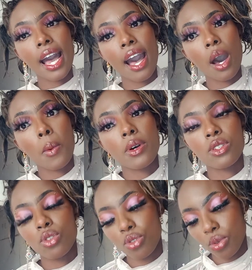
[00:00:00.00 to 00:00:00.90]
hours
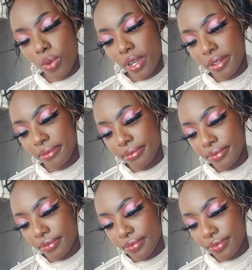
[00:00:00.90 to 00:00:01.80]
doing?
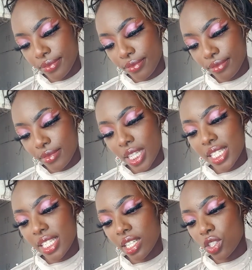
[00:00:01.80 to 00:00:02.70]

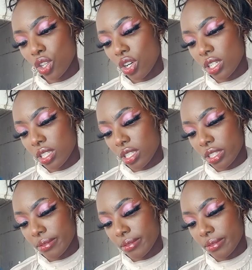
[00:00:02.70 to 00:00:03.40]
TikToks.